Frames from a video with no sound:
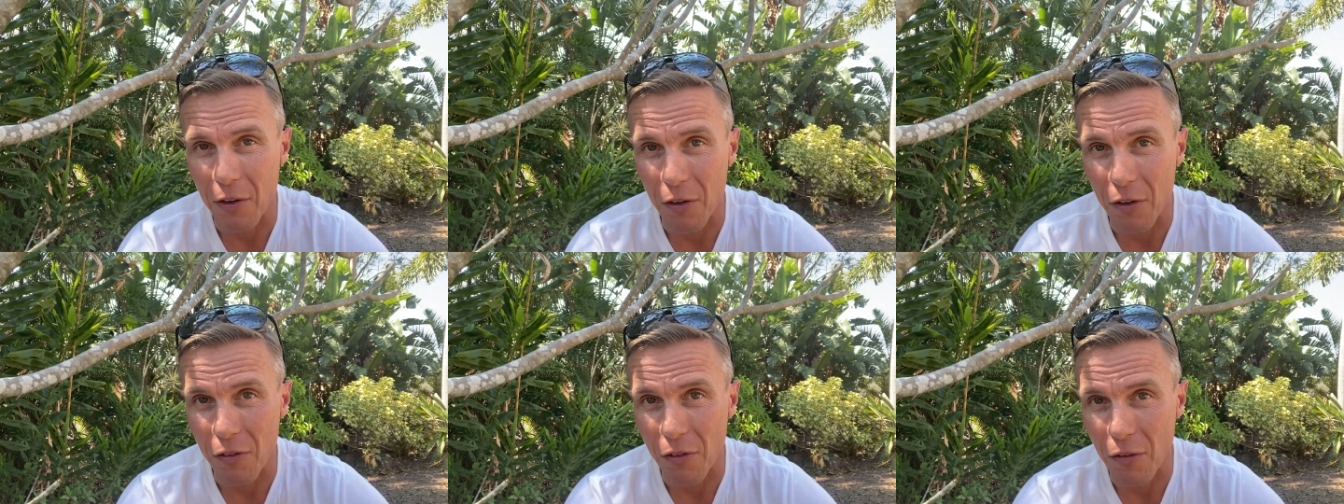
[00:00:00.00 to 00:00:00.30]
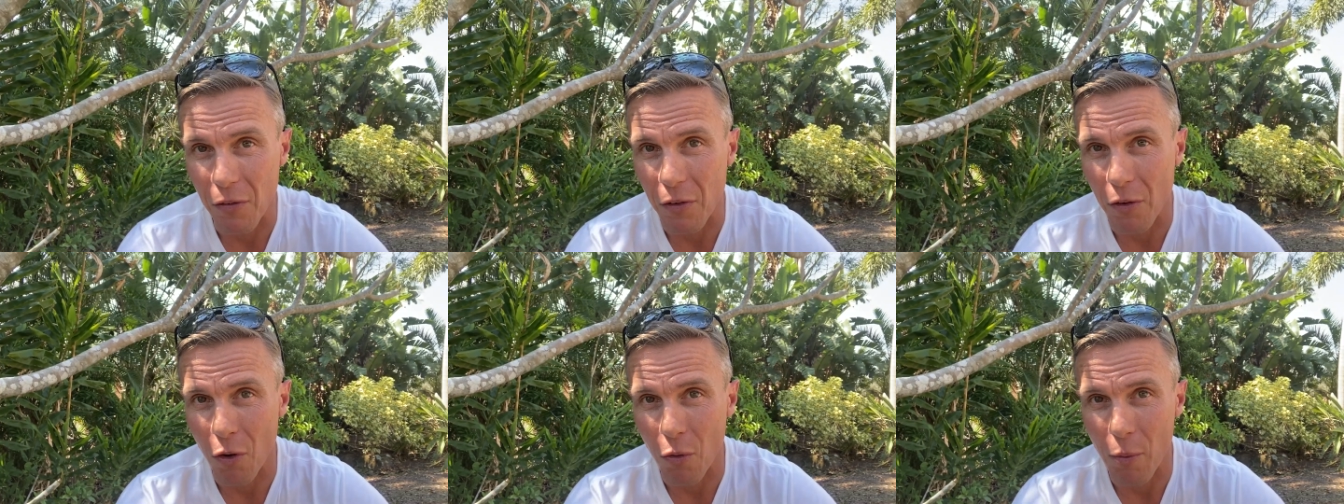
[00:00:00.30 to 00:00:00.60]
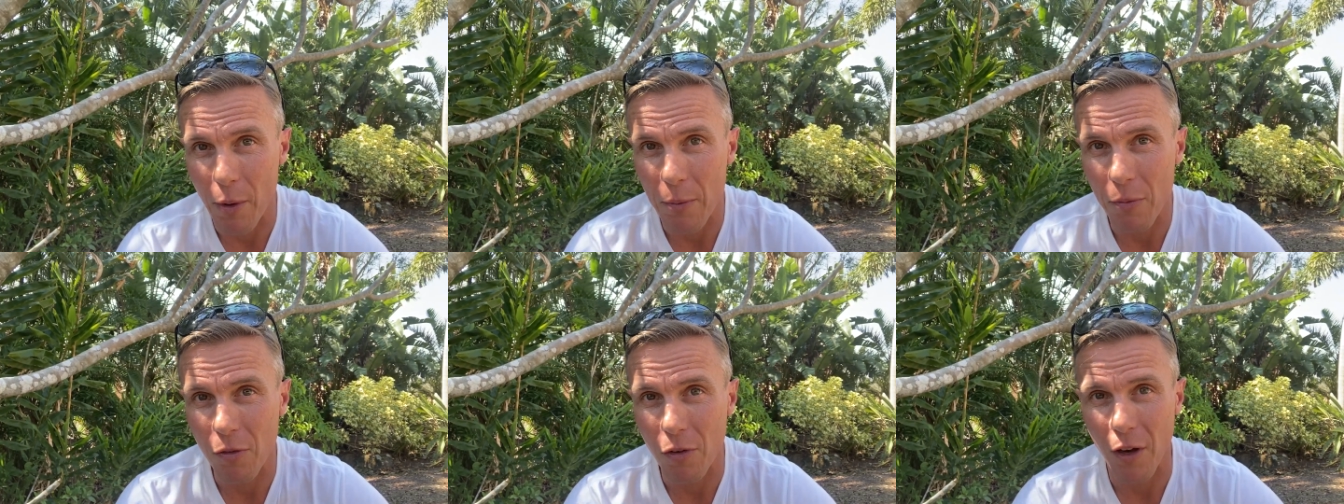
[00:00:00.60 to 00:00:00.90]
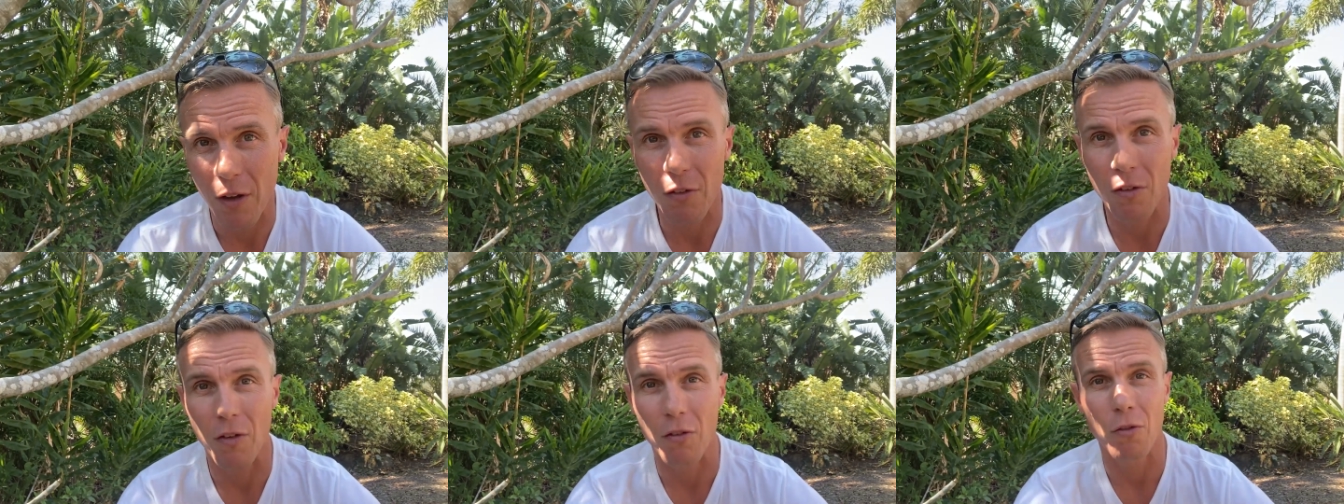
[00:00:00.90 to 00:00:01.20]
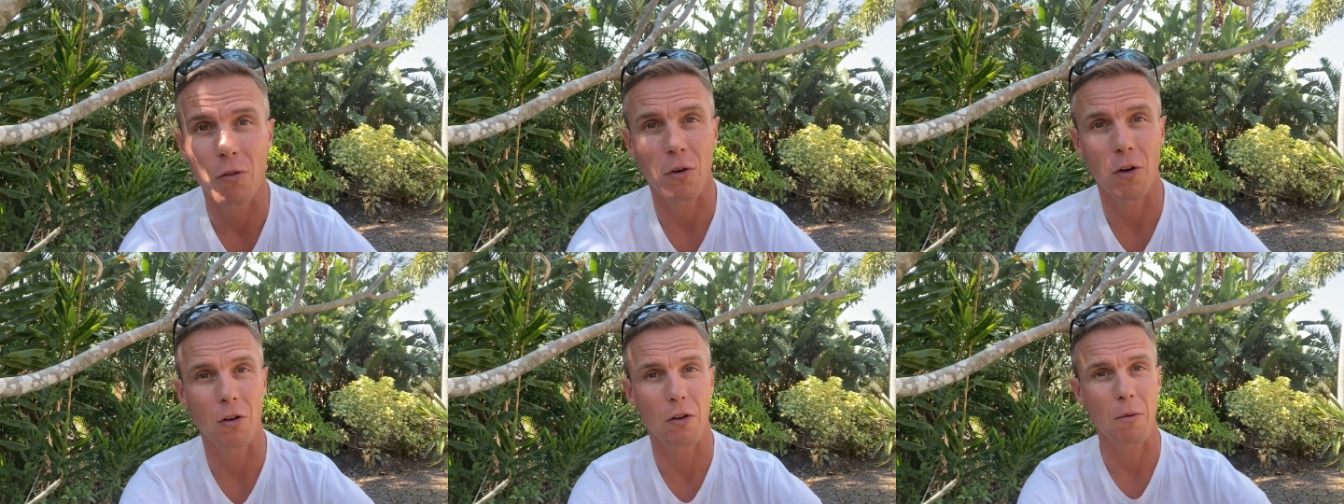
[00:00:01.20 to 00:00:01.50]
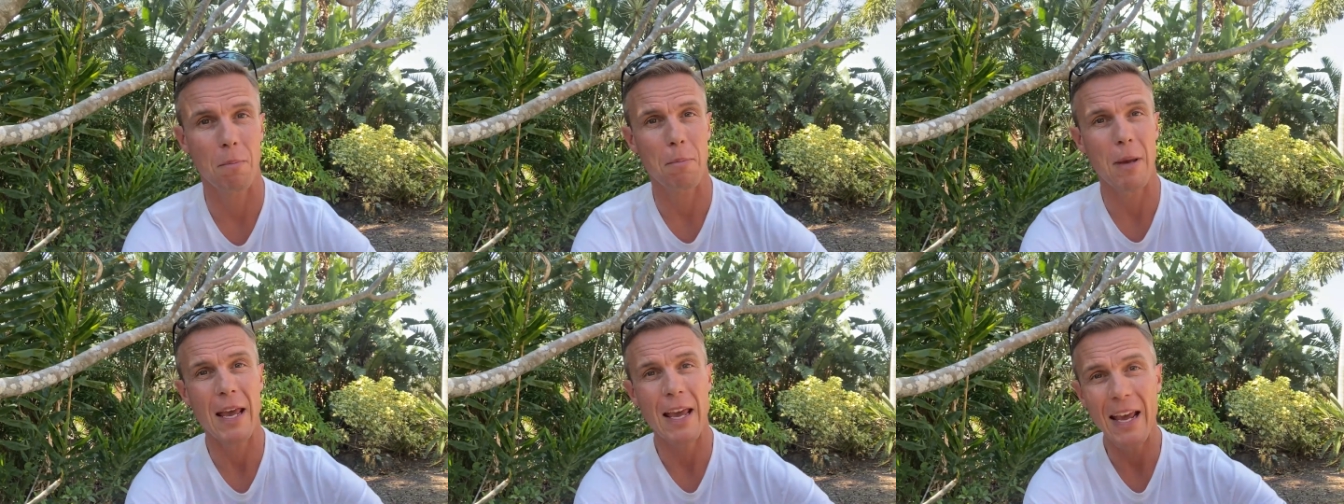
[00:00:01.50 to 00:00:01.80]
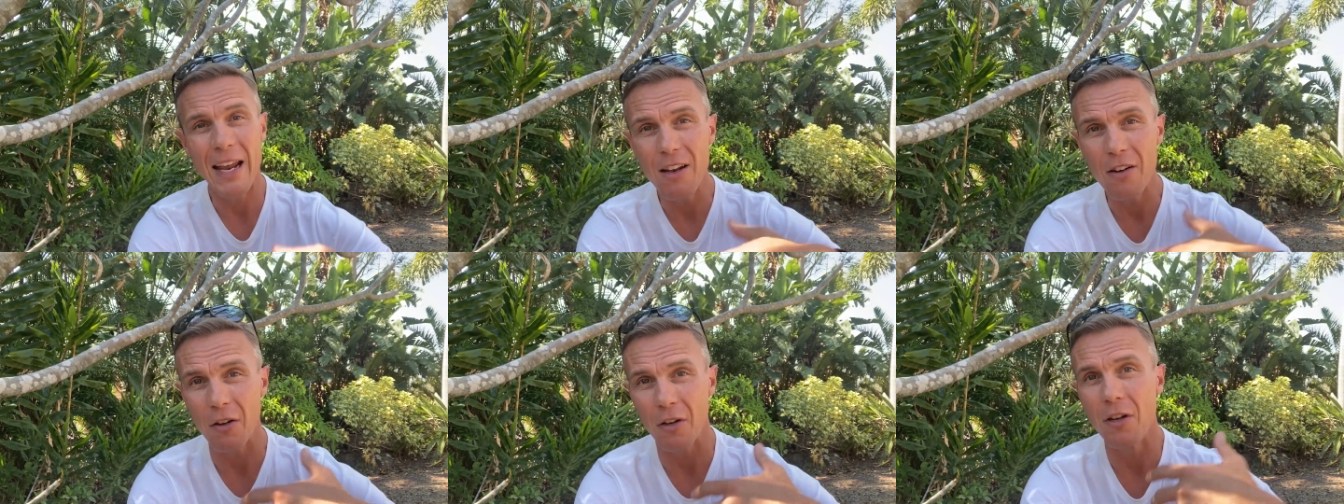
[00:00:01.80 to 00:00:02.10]
here is if there are websites that sort of
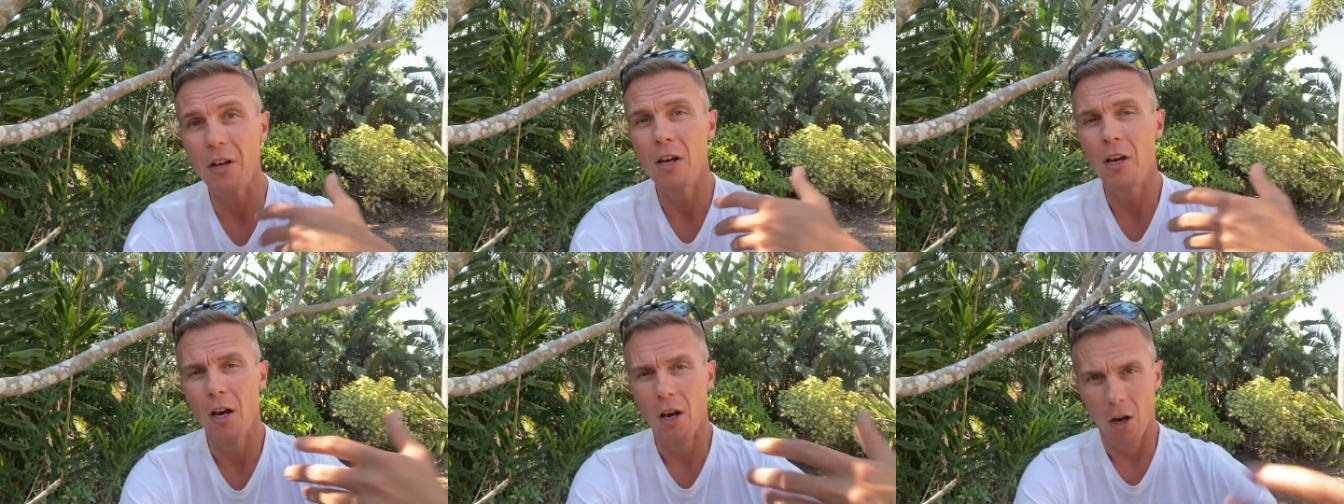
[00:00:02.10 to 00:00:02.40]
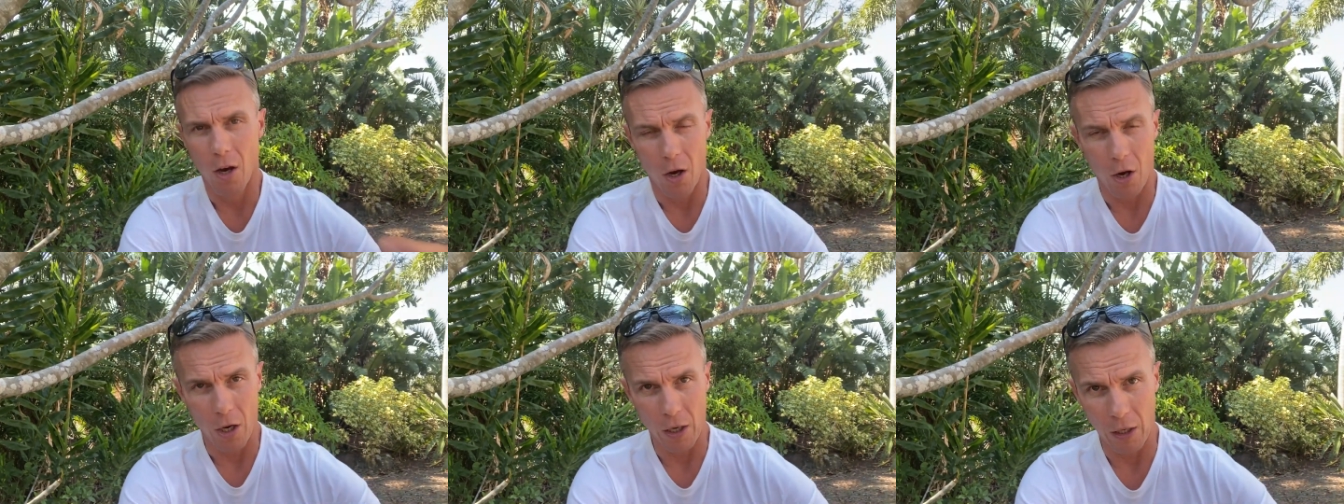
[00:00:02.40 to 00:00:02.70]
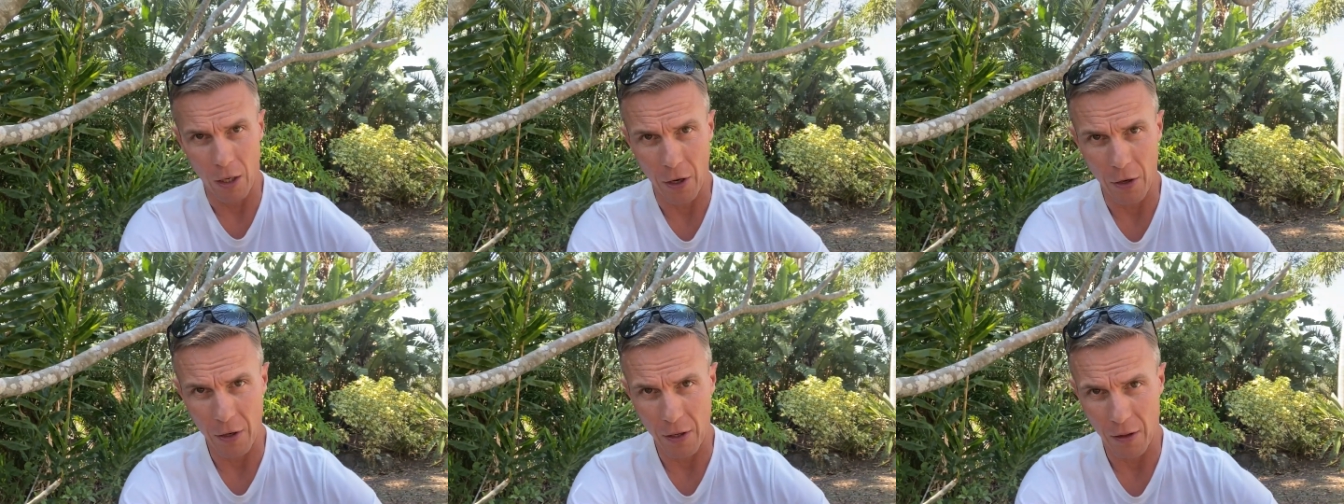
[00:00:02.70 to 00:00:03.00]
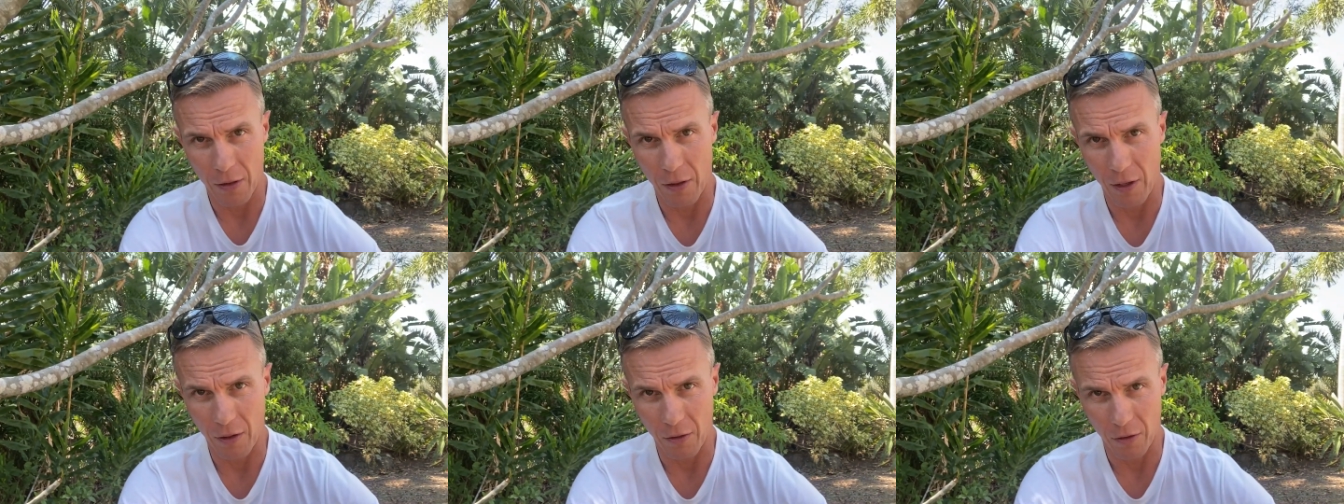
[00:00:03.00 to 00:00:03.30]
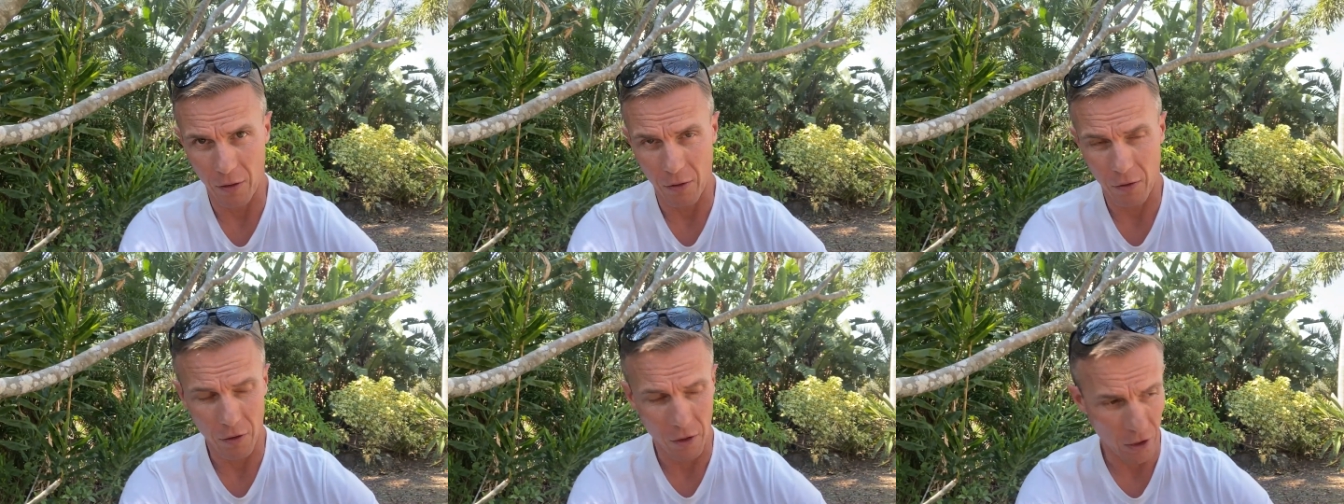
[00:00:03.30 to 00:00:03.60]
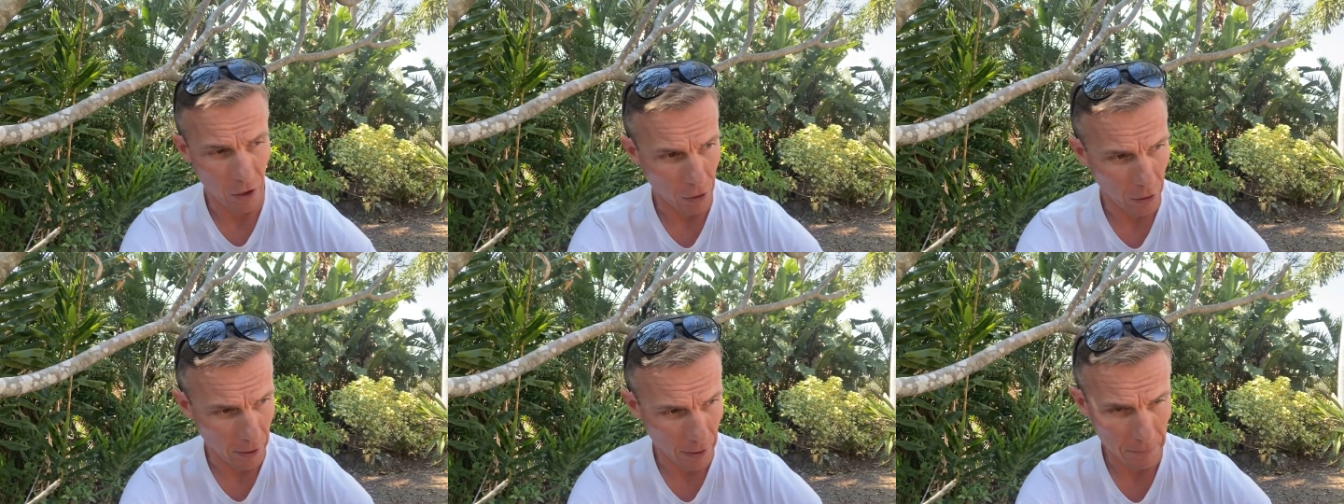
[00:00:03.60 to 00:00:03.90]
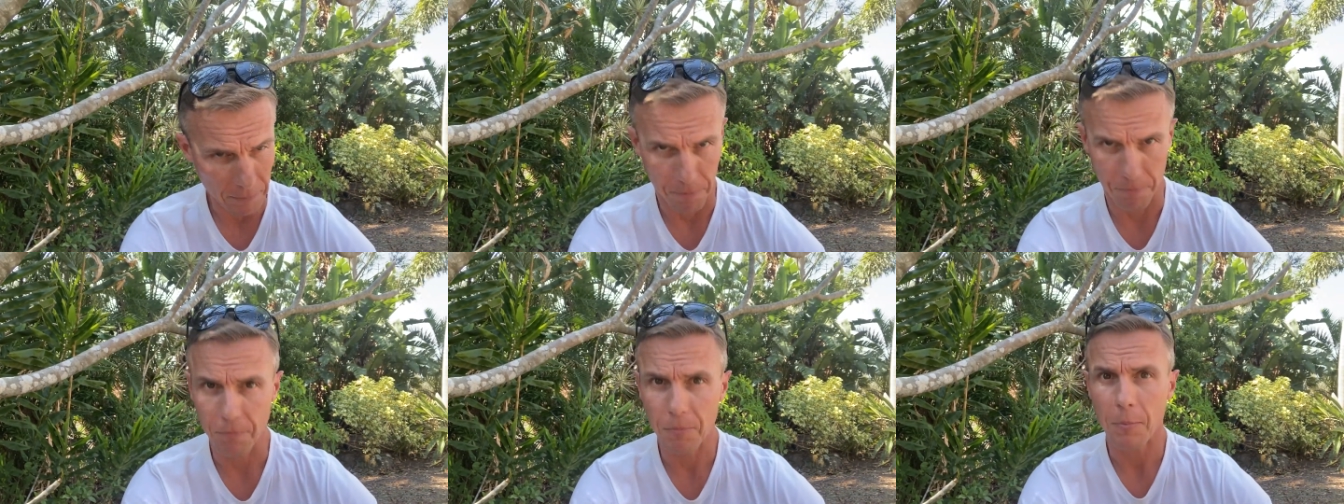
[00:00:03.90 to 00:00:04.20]
depended on loading things
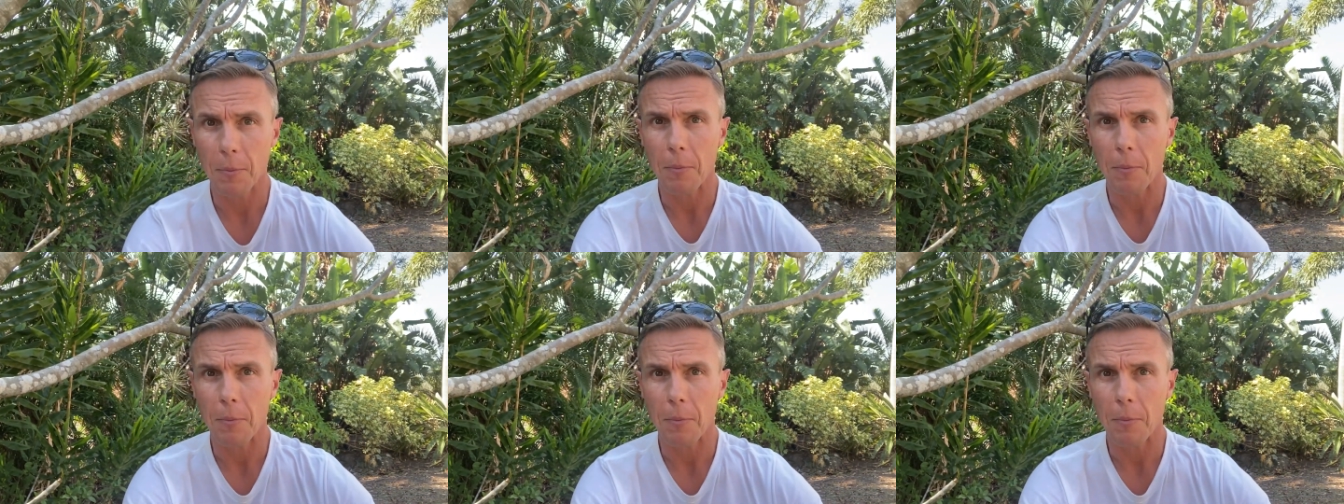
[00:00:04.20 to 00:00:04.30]
insecurely